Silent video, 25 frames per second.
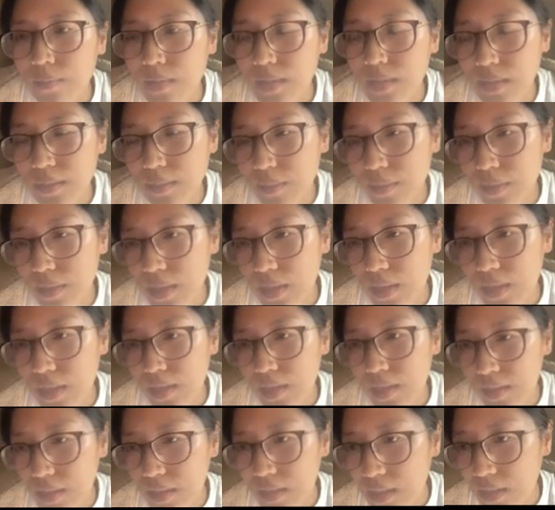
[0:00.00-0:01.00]
simply
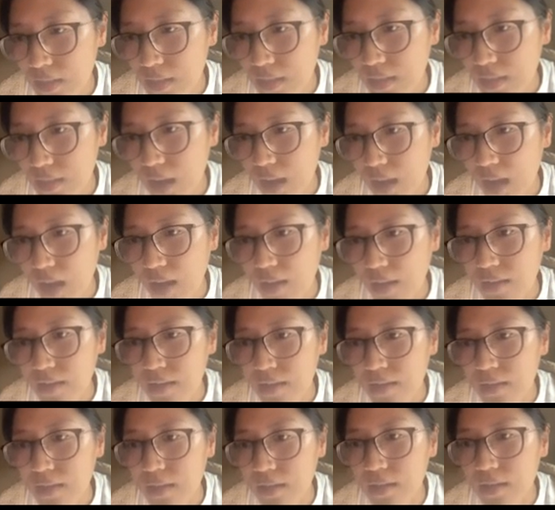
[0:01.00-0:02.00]
click on
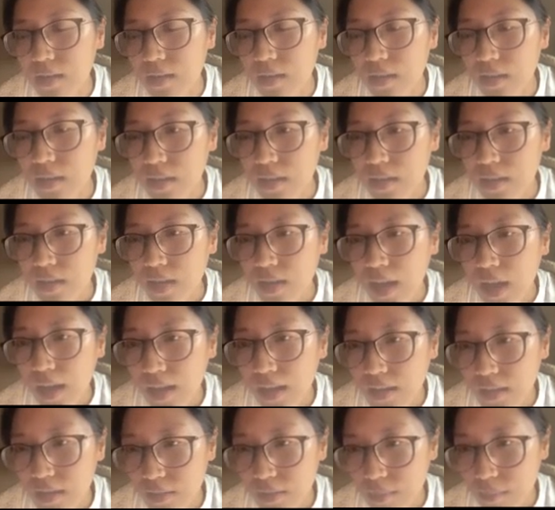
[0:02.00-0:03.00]
the
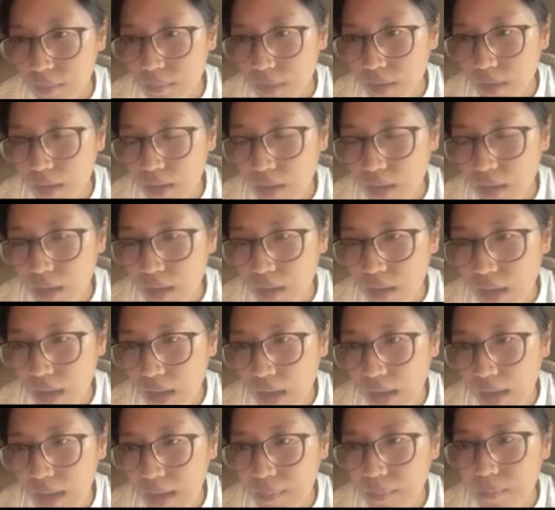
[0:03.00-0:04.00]
item
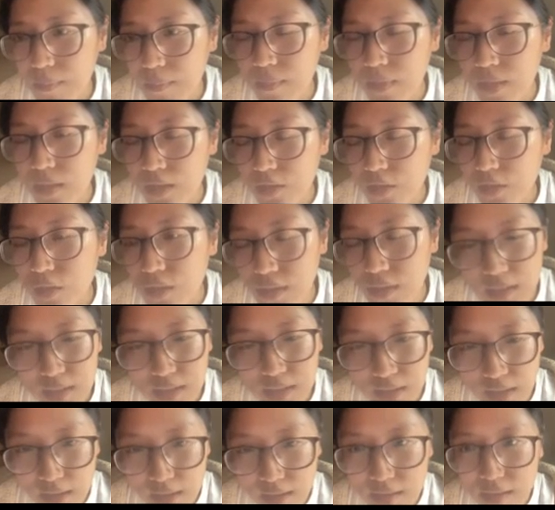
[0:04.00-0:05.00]
I'm
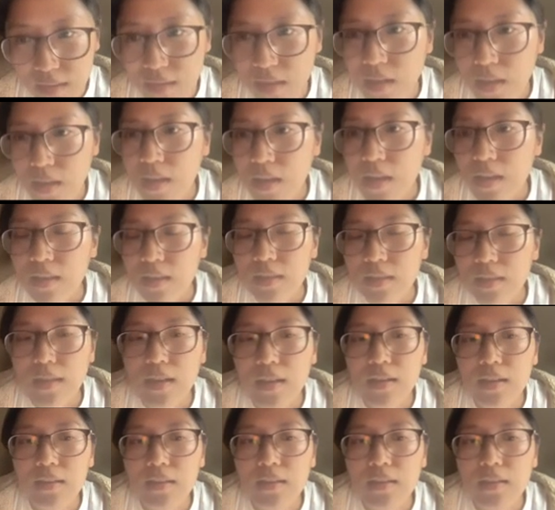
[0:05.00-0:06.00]
interested in,
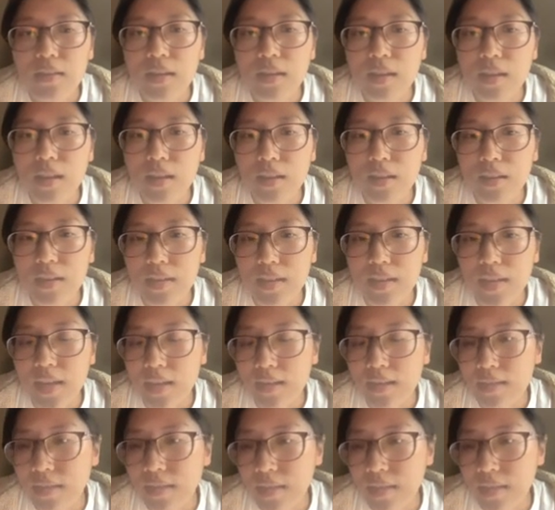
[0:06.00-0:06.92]
then it can